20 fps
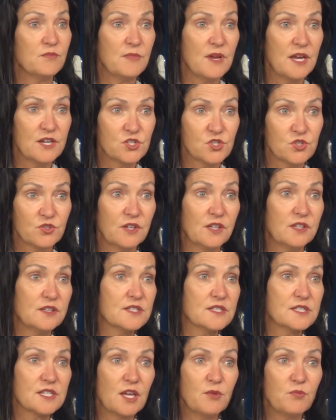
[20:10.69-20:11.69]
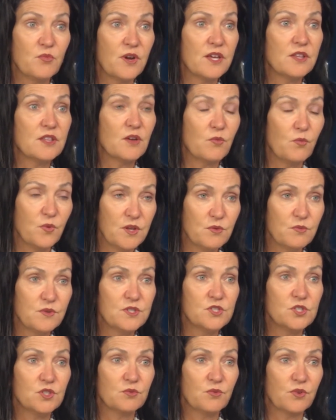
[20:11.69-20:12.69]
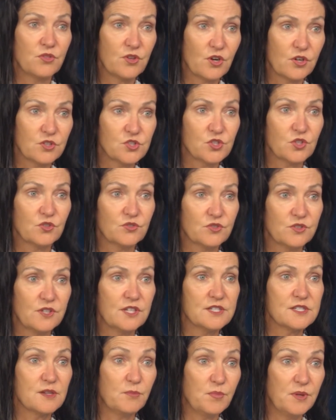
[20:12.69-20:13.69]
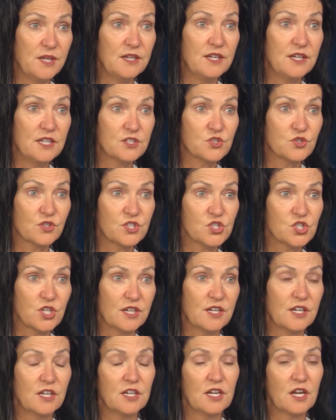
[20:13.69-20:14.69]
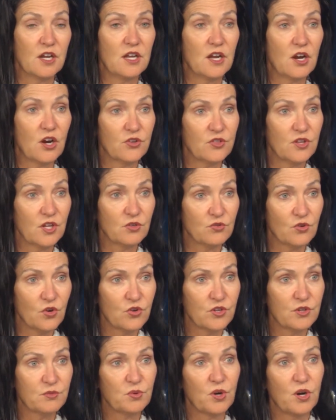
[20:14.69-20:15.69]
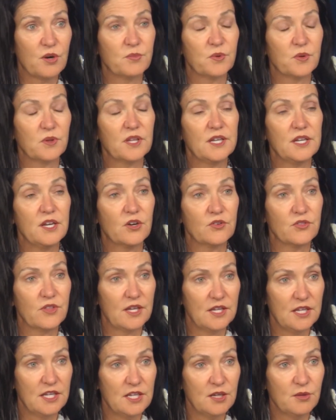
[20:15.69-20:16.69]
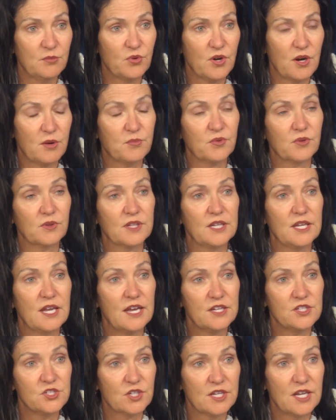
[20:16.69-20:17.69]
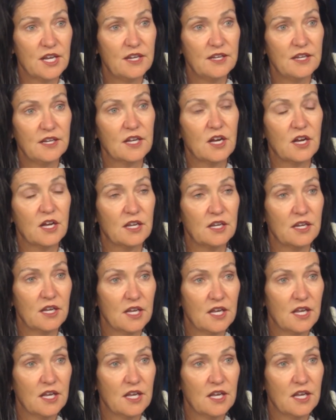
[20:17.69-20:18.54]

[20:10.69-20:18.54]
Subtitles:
measuring, the same way that we would do with our children as a pediatrician, and are they growing properly, are they eating properly, educating on